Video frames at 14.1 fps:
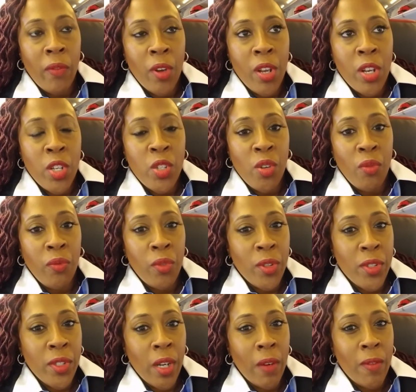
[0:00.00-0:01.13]
to do a full
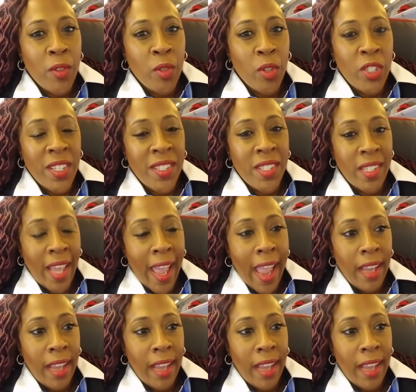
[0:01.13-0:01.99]
service or just snacks.